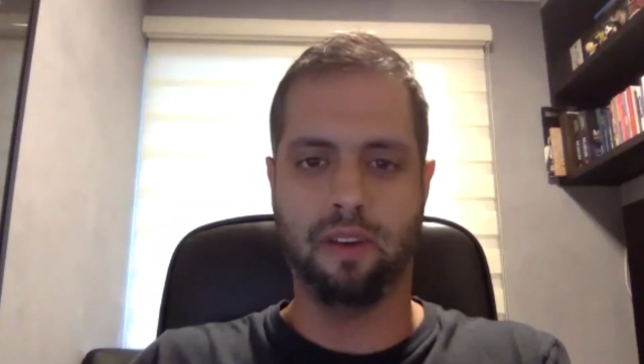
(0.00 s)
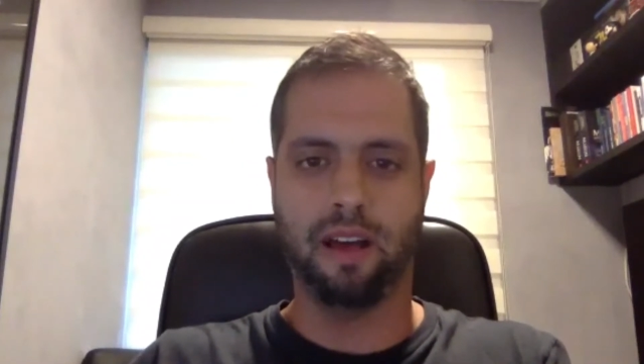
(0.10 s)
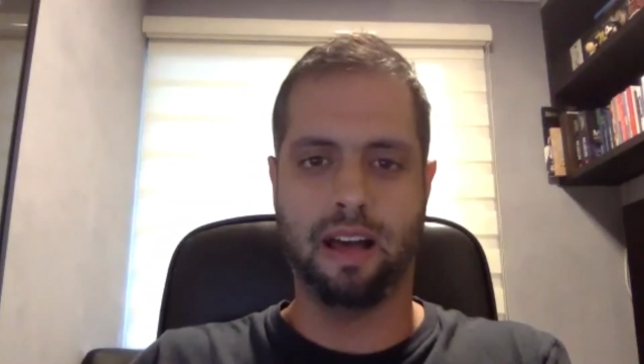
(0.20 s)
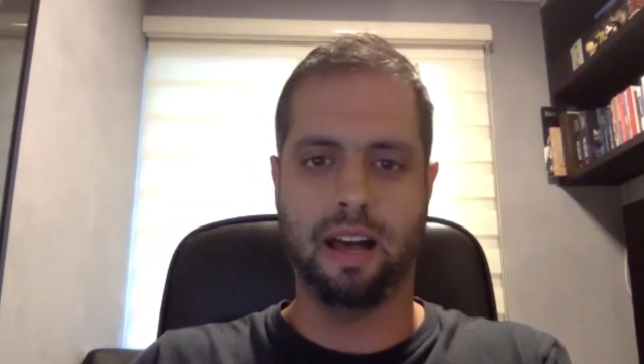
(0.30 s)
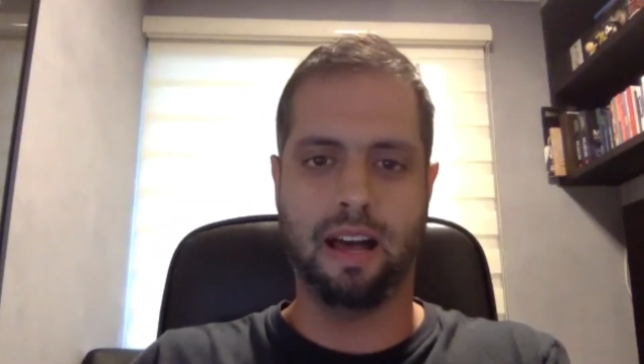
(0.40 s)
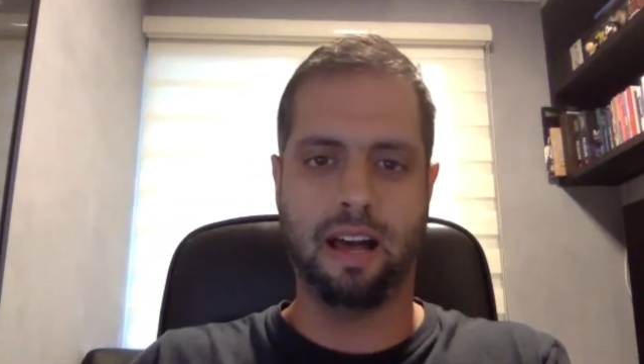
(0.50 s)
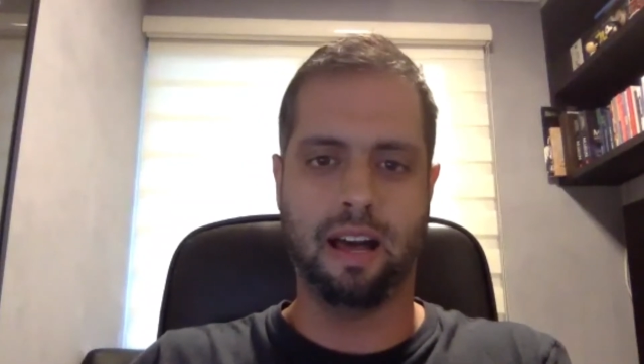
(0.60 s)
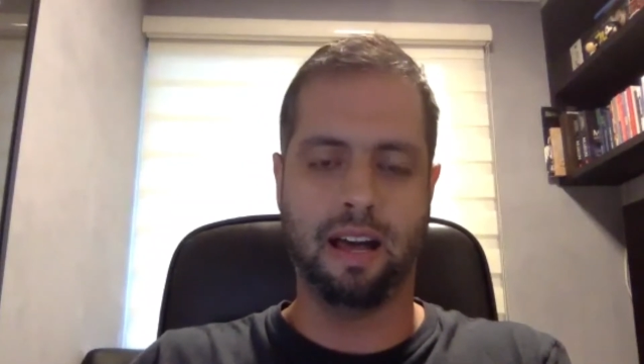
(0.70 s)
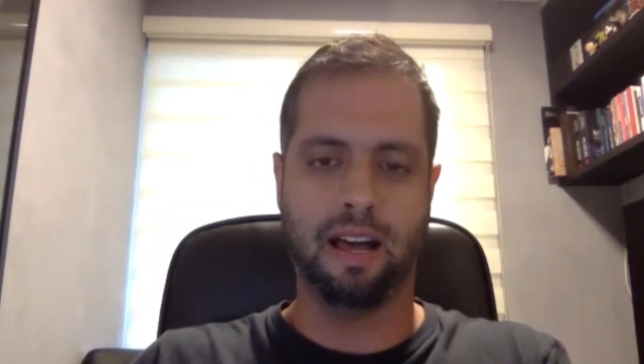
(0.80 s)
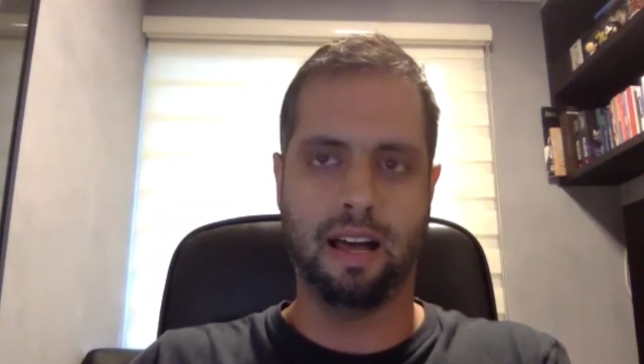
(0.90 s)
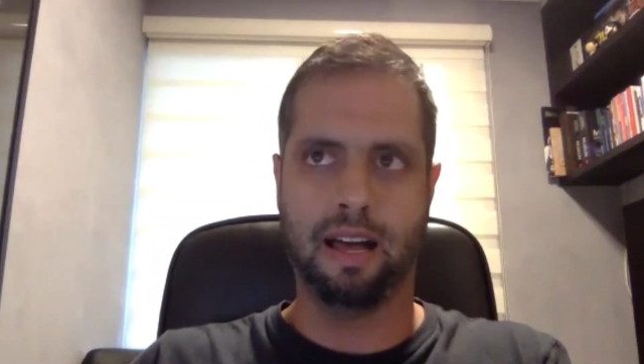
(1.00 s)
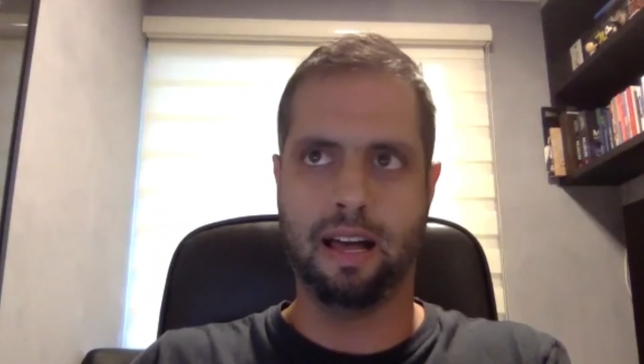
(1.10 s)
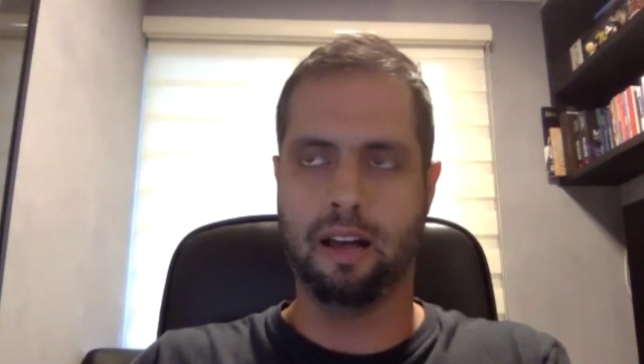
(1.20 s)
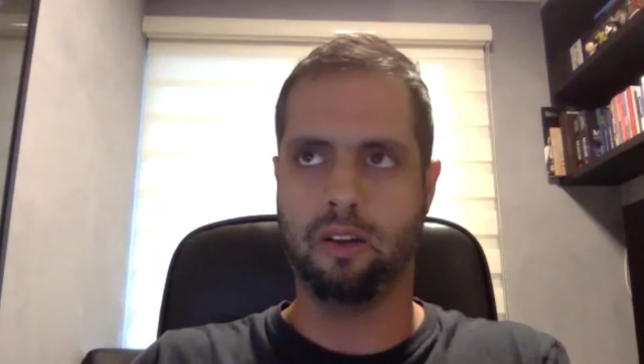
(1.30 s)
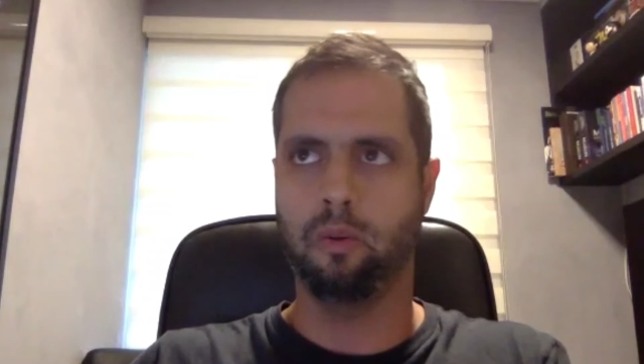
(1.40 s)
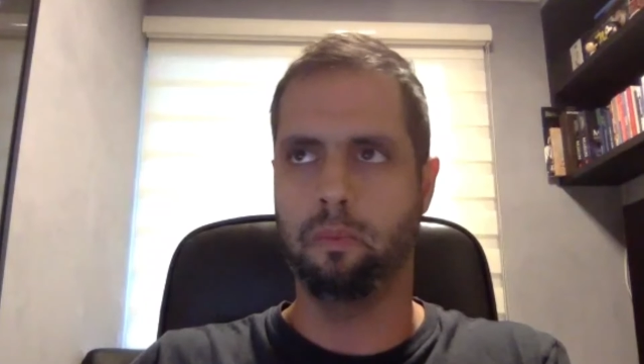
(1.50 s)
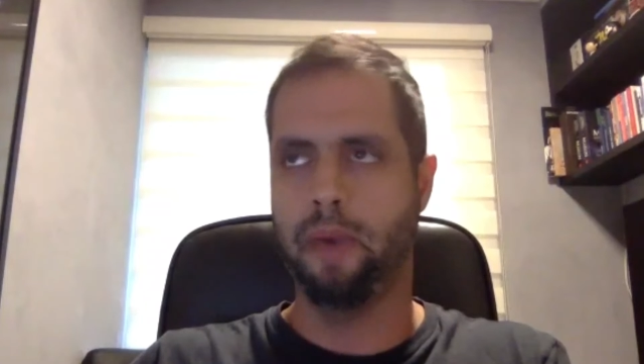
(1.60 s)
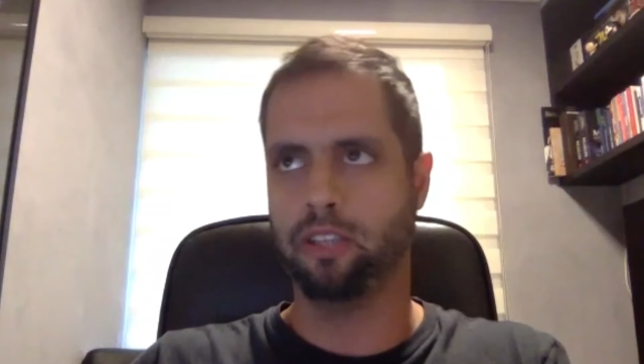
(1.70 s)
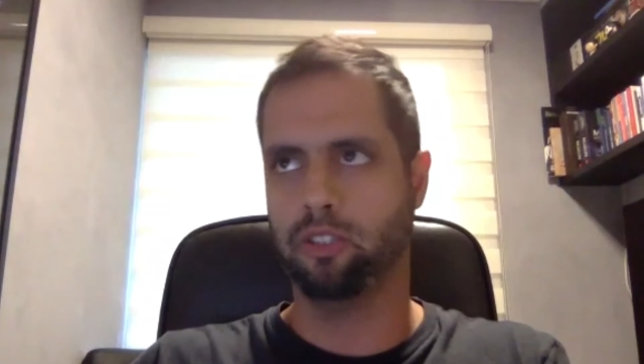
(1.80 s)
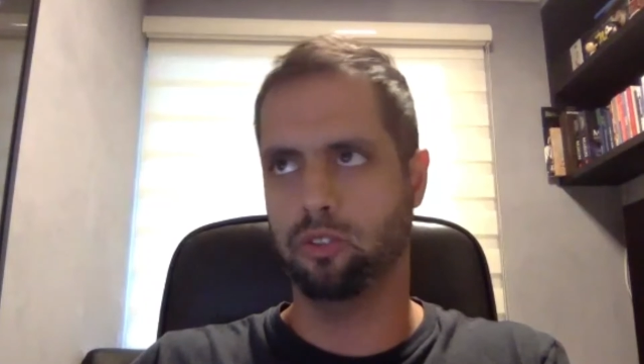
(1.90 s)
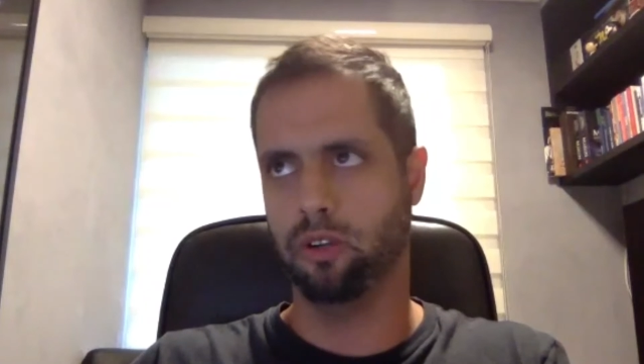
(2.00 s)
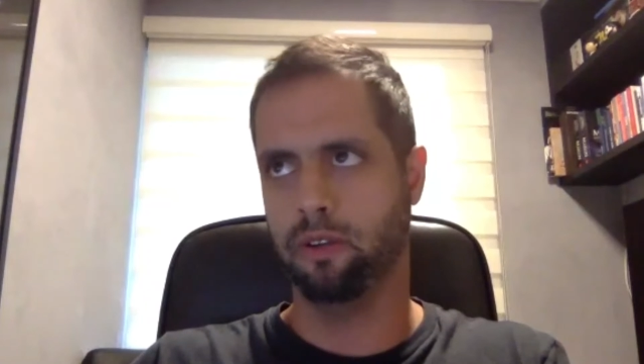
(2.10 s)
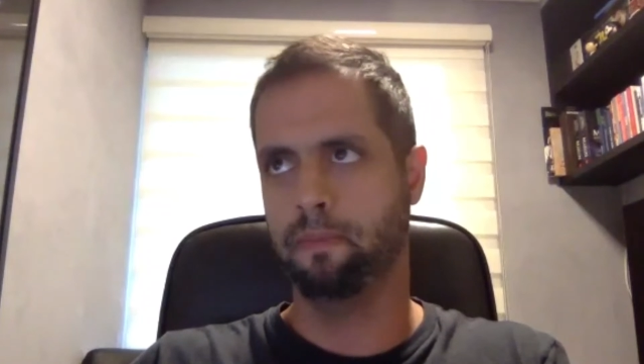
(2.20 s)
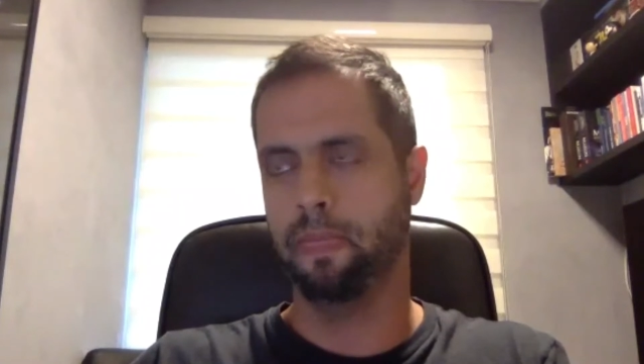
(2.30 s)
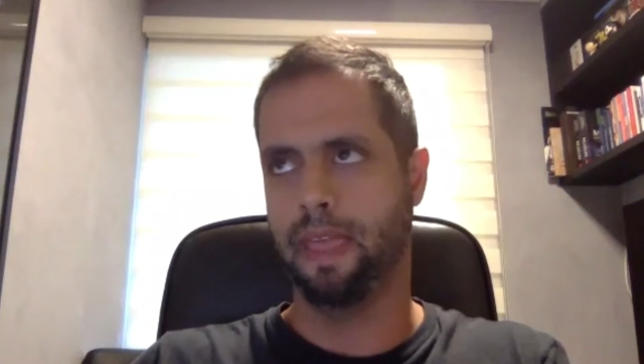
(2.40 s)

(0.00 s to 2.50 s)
a competitor